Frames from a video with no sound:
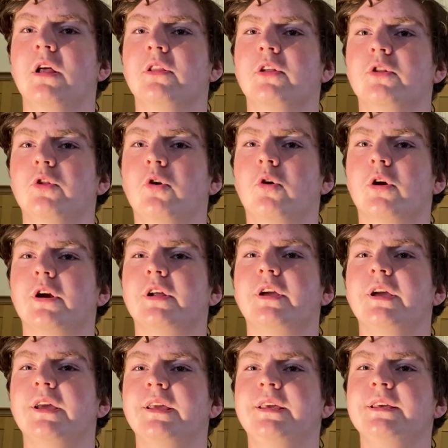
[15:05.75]
The Lord,
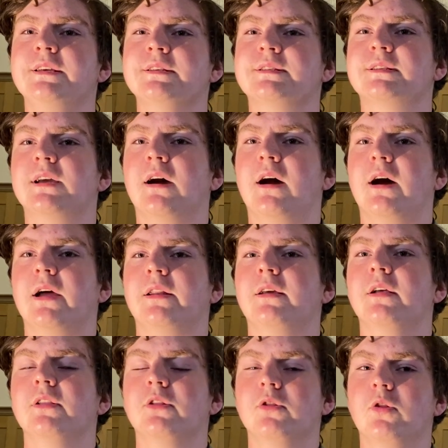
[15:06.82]
He is God!
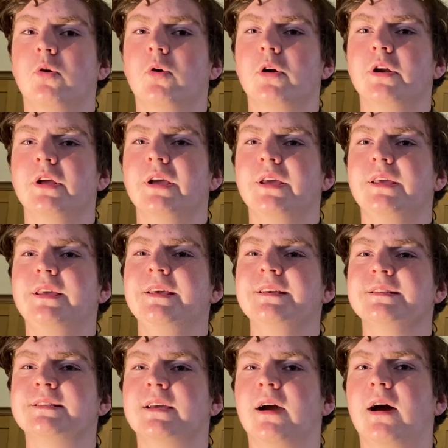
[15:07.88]
The Lord, He
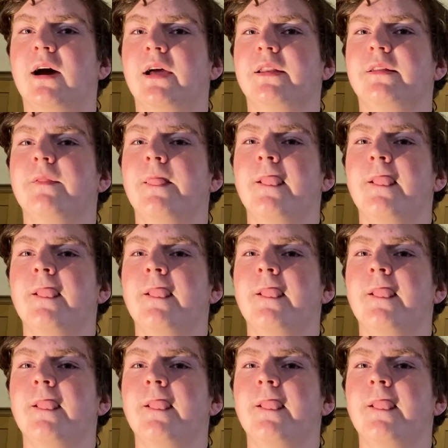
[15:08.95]
is God!